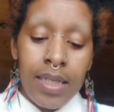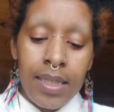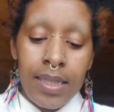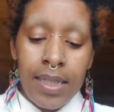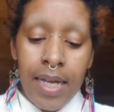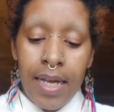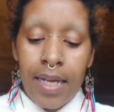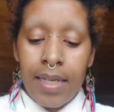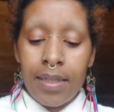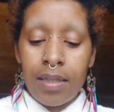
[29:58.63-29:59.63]
It
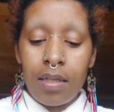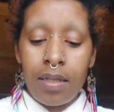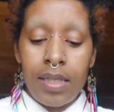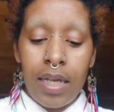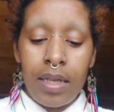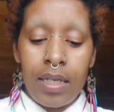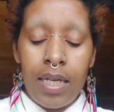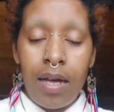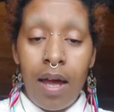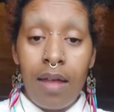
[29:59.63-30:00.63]
says, looks like the
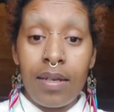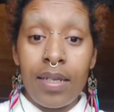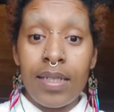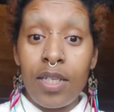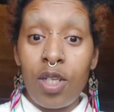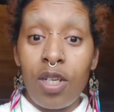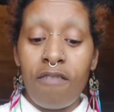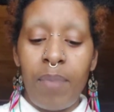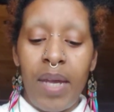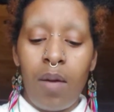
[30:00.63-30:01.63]
decolonization
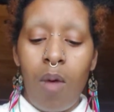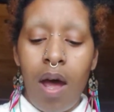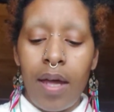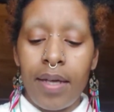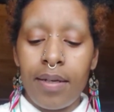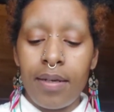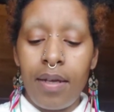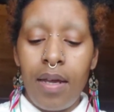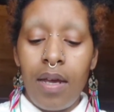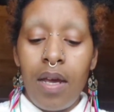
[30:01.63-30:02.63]
of big wine,
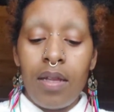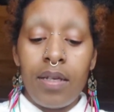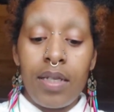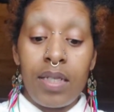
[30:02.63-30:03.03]
the